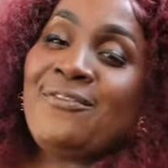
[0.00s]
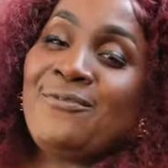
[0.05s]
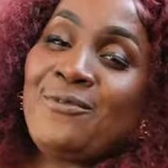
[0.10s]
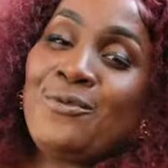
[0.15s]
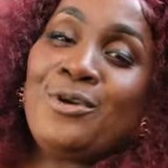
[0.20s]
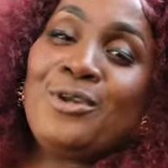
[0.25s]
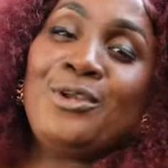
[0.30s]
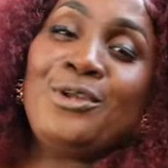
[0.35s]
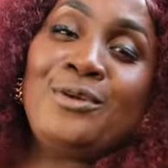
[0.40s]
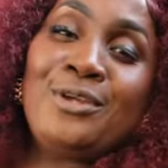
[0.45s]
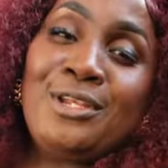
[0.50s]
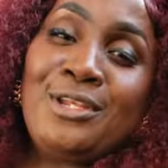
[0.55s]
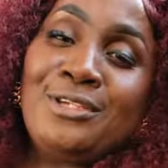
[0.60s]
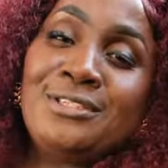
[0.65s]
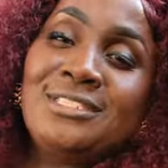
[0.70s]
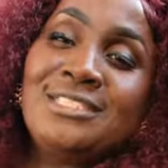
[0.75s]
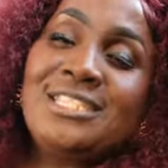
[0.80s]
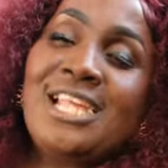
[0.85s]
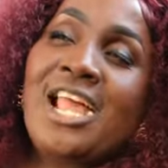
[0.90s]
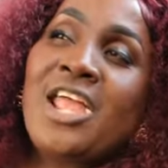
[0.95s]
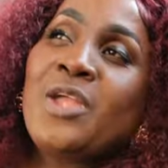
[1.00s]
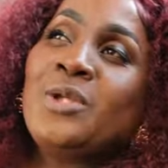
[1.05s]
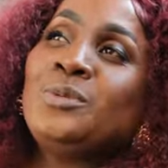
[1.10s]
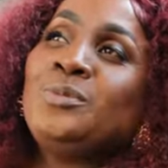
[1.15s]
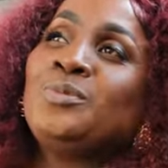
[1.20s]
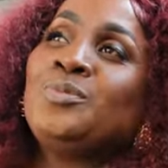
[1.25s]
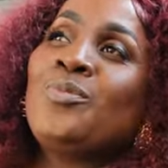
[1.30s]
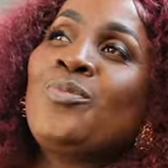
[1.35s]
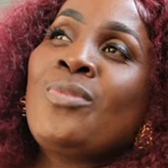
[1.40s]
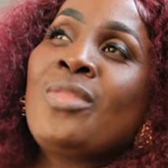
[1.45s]
phone now, you know.
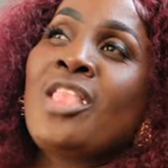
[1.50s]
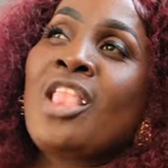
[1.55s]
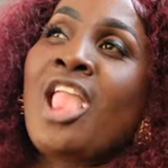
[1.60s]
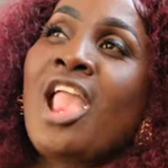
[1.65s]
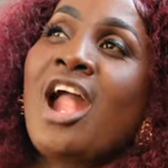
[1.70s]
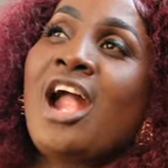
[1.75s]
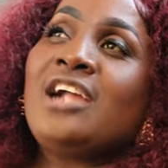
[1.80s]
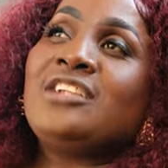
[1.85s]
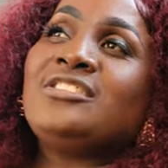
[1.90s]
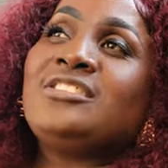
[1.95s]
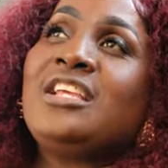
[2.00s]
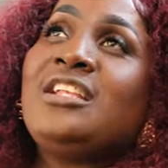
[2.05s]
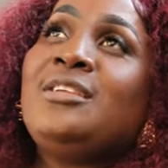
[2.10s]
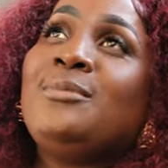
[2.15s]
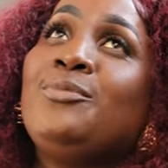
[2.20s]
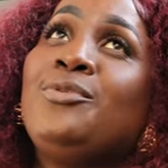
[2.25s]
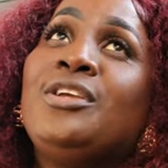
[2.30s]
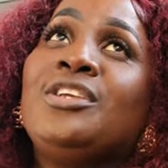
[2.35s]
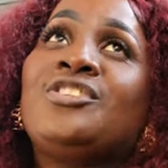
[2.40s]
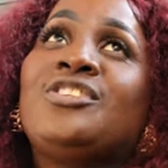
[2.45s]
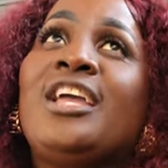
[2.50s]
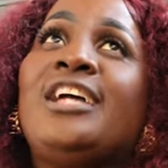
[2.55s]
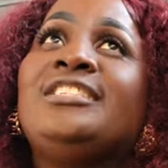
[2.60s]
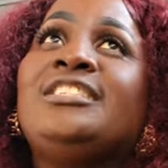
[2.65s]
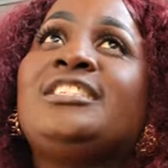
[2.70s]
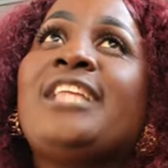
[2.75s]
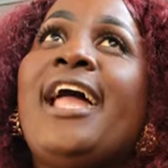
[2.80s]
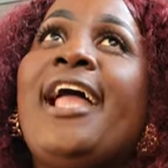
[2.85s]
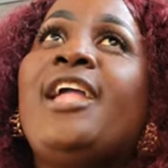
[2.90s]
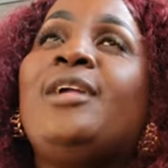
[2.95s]
A celebration
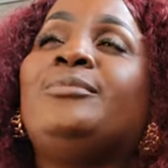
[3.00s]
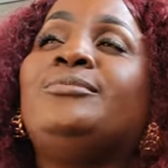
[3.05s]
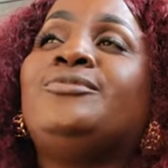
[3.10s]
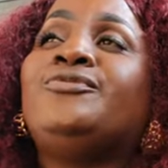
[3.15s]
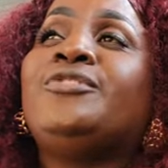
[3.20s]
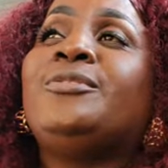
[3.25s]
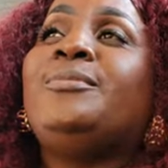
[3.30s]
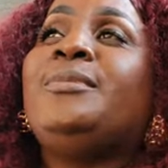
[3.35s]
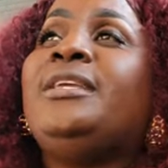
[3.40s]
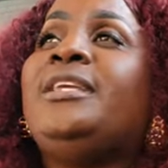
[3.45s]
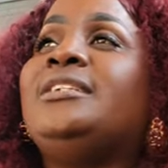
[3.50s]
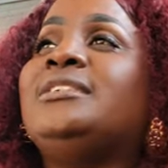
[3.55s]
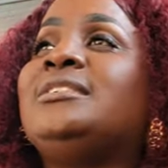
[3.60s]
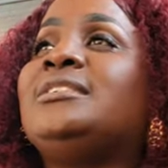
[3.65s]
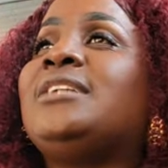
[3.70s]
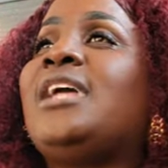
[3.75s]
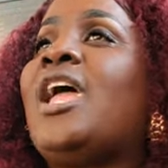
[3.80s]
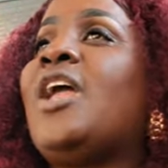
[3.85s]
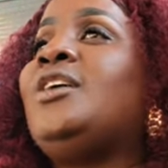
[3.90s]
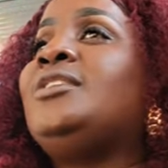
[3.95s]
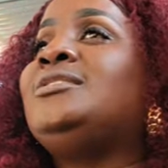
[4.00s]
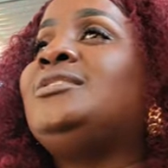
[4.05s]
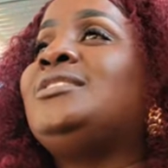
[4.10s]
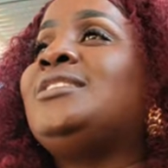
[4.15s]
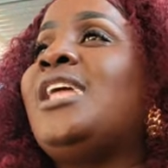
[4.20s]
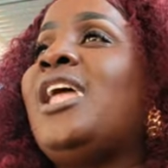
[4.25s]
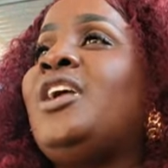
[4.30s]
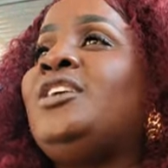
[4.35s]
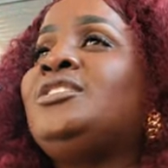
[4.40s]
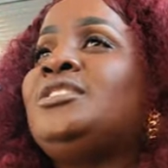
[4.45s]
time for me.
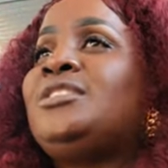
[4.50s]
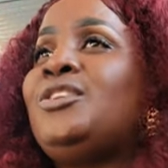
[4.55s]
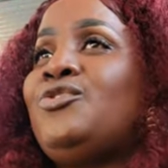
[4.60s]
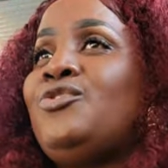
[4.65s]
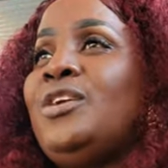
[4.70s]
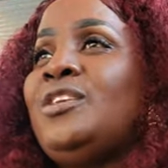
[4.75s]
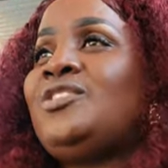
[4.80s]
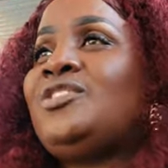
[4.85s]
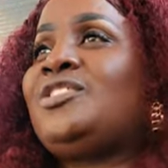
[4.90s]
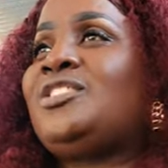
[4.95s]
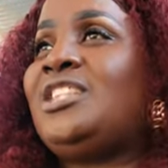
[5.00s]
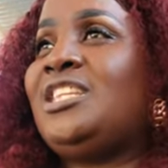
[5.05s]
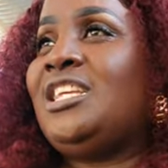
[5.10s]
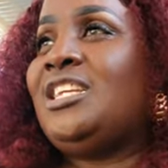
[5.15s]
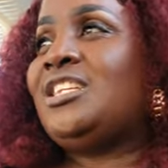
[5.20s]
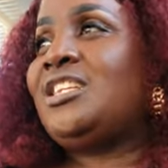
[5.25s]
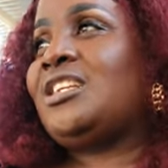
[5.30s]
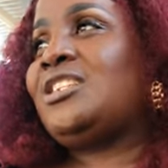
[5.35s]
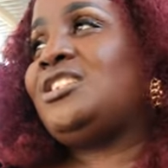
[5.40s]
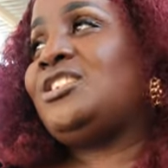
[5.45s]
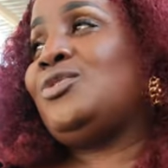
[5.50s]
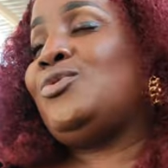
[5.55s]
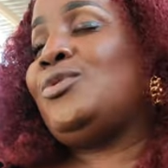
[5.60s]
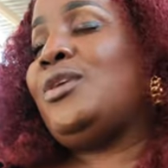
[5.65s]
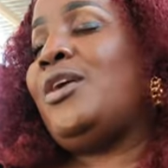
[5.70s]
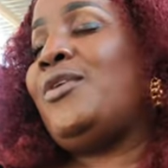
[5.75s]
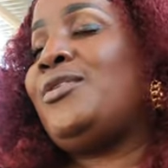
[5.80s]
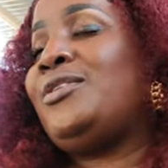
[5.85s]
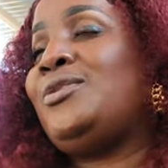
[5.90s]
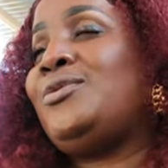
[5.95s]
Restation.
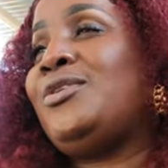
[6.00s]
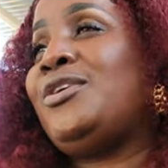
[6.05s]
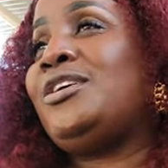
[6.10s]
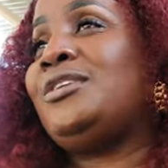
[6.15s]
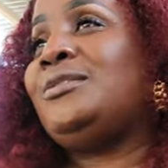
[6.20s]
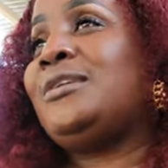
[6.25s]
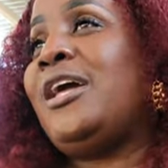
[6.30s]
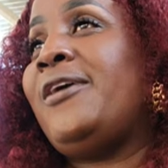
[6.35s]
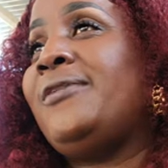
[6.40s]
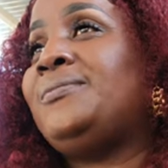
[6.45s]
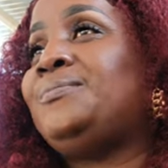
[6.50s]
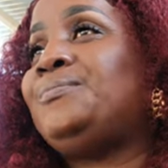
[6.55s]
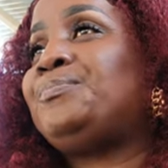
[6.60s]
What the word there?